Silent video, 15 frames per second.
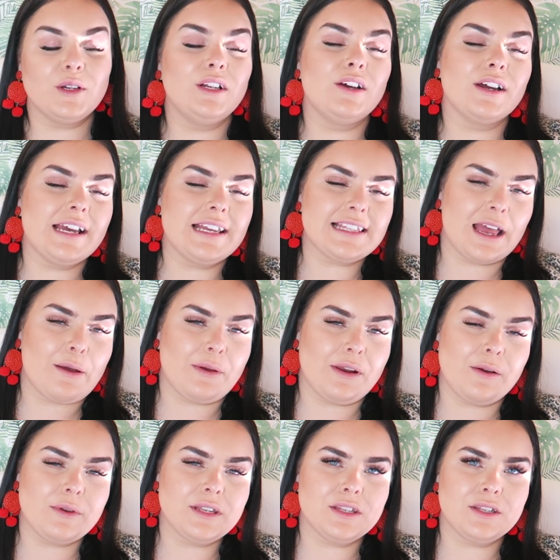like I say, when
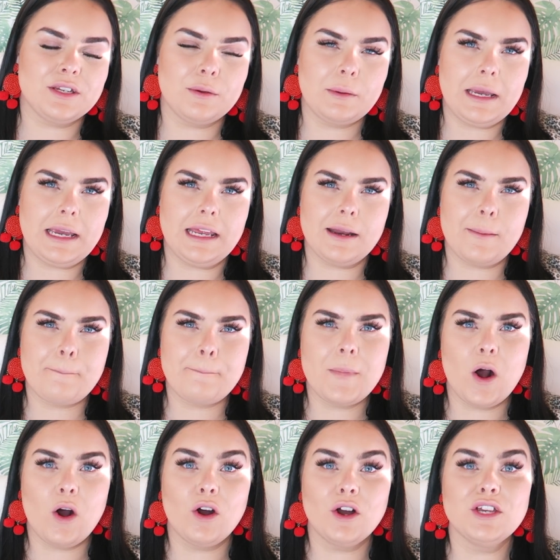I was doing
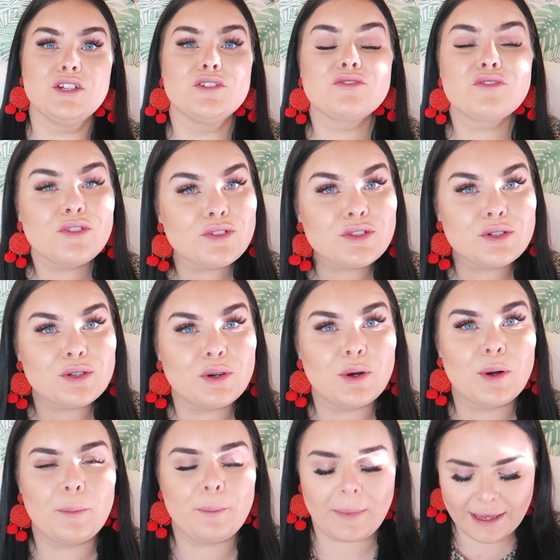my
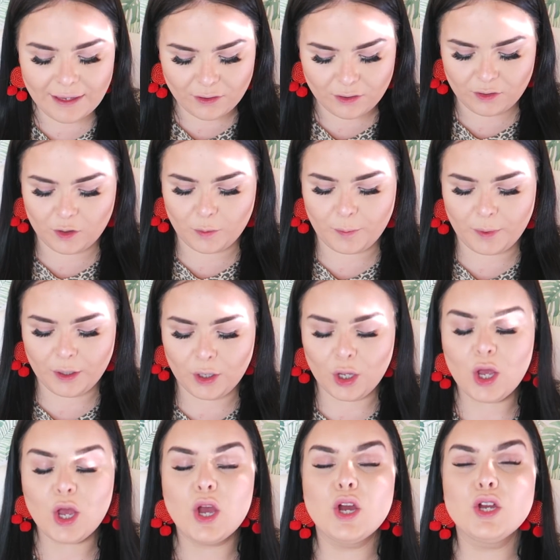drugstore makeup
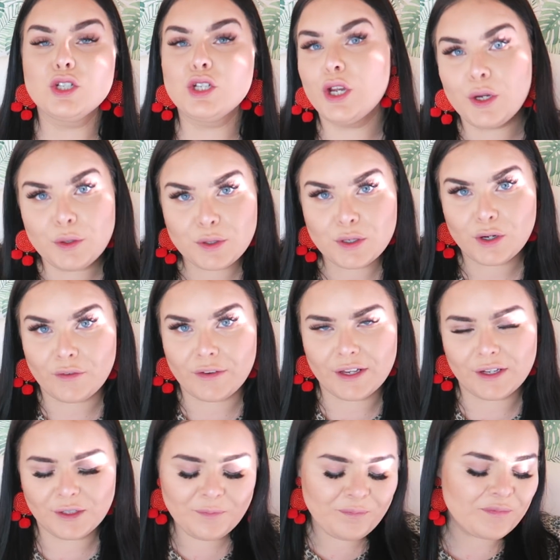
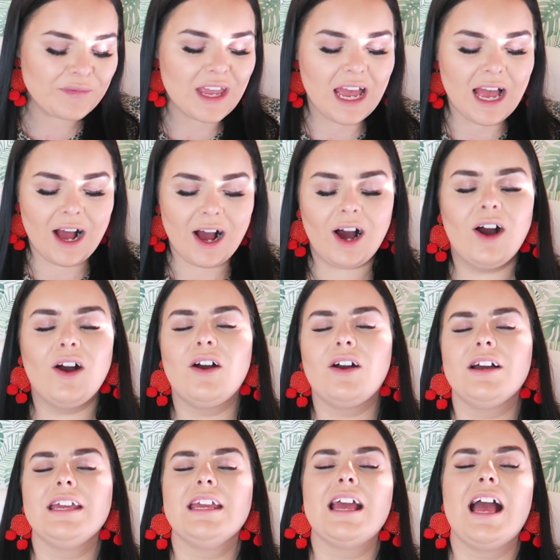tutorial,
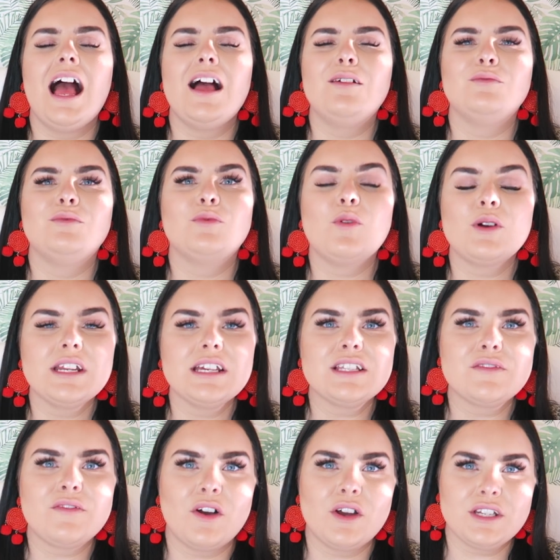I wanted
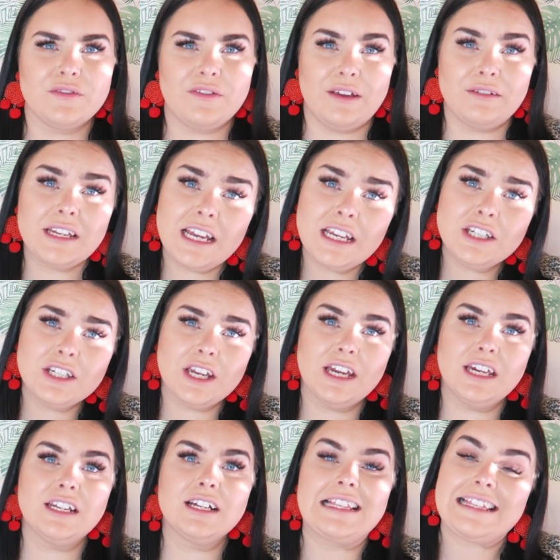to find a
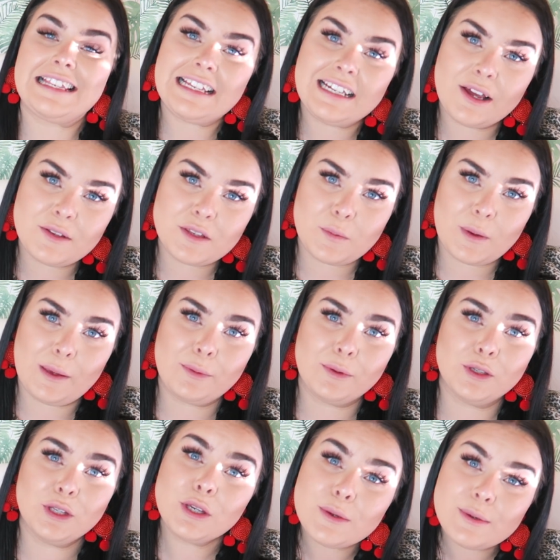foundation. I'd seen loads of
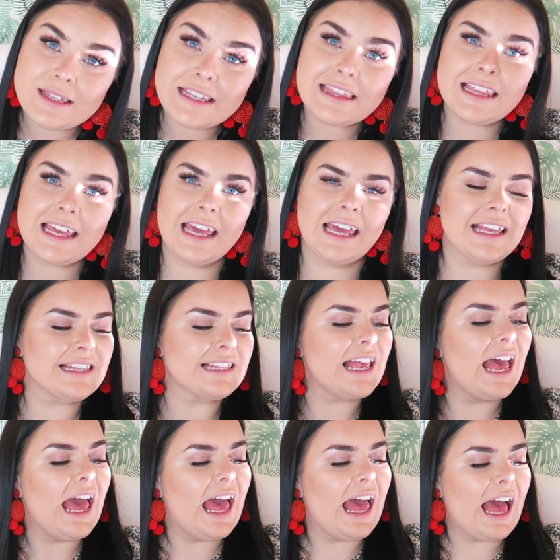people using this
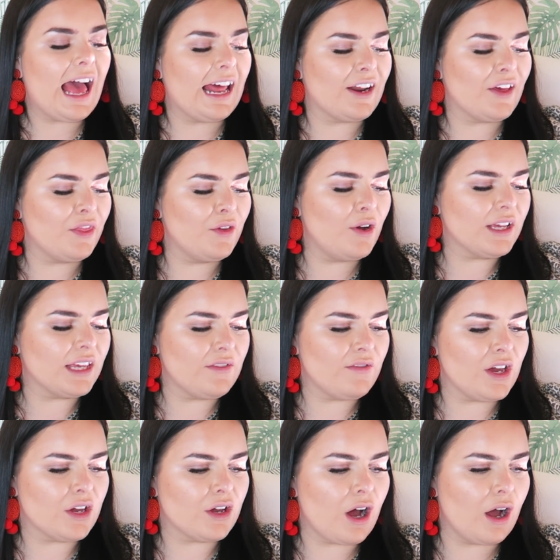and I thought I'd give
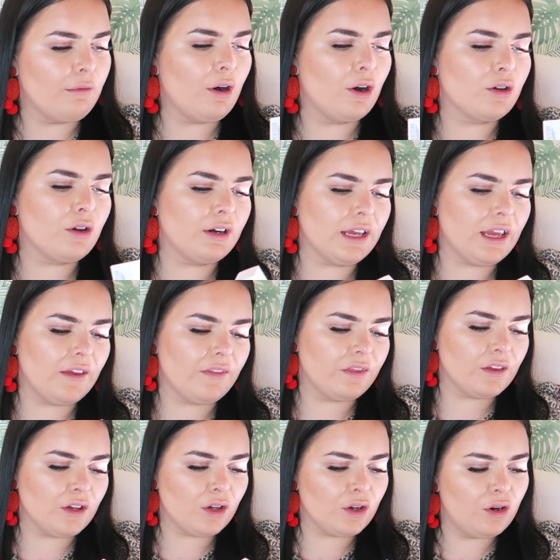it a go. I got it in
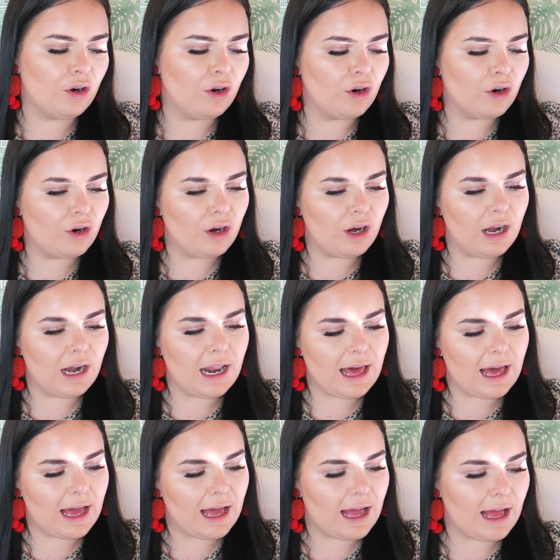the
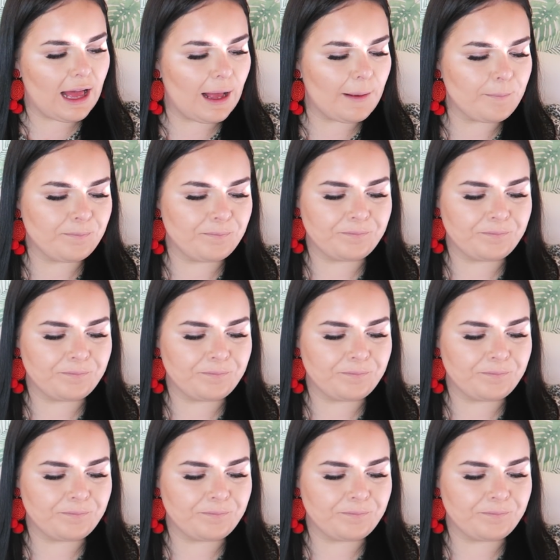colour,